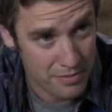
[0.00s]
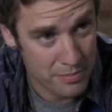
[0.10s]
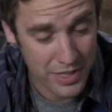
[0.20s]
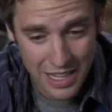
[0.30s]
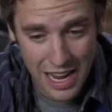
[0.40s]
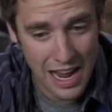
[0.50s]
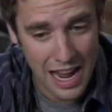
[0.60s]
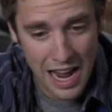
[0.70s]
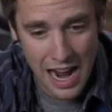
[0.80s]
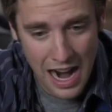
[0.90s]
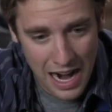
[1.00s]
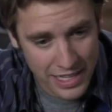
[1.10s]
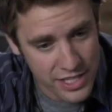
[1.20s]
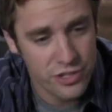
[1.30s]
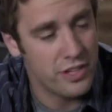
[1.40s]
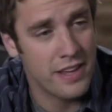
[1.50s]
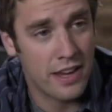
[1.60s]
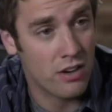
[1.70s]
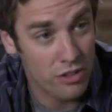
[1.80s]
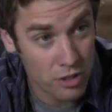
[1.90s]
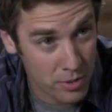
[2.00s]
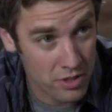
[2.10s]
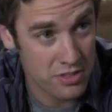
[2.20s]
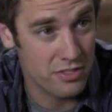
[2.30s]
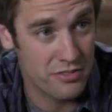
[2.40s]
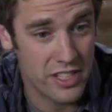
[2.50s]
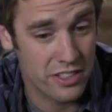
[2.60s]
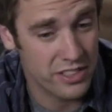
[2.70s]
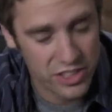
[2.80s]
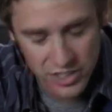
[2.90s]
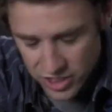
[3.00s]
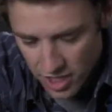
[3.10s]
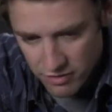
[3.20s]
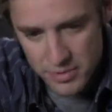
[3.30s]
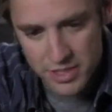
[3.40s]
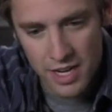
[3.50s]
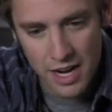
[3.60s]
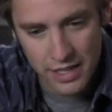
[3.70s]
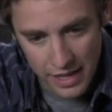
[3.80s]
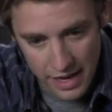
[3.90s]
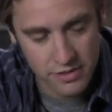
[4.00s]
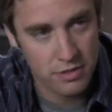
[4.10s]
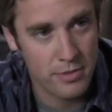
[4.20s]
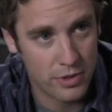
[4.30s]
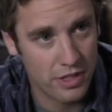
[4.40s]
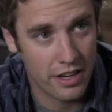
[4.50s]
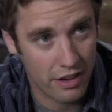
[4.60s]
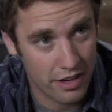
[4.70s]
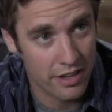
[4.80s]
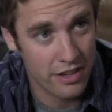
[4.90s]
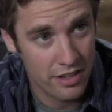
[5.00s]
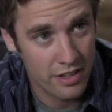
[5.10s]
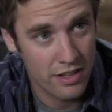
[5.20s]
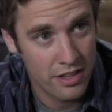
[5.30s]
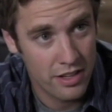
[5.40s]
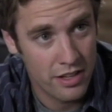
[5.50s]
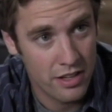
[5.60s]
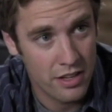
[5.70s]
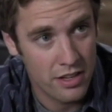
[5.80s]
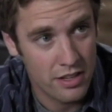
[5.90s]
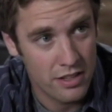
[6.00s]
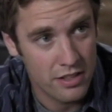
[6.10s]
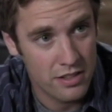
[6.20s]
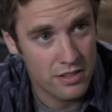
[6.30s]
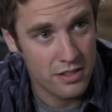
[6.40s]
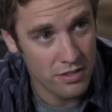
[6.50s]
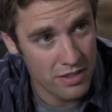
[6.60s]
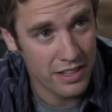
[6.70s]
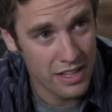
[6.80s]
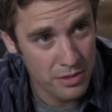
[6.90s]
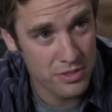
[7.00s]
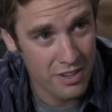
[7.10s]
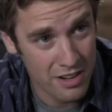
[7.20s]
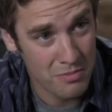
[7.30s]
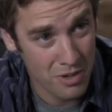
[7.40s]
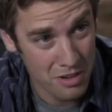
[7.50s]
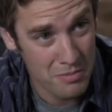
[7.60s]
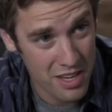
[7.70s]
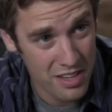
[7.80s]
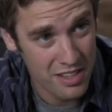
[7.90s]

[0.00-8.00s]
we are. I mean, we're, we're best friends. You know, we got each other's back. We want to take care of each other. So you will always have that element of us, like, you know,